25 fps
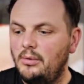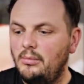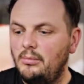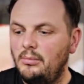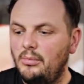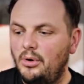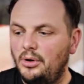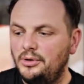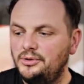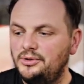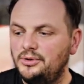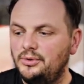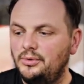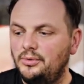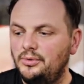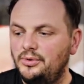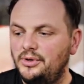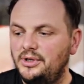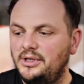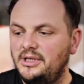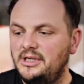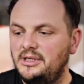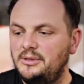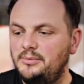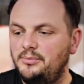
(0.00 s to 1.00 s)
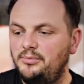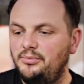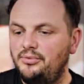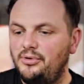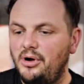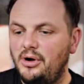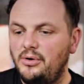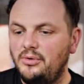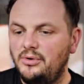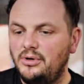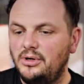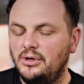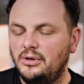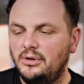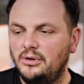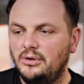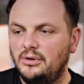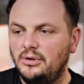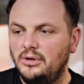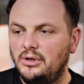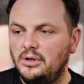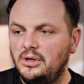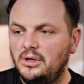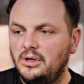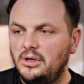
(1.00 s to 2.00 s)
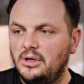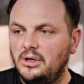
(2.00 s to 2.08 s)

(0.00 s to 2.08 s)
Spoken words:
model that is broken.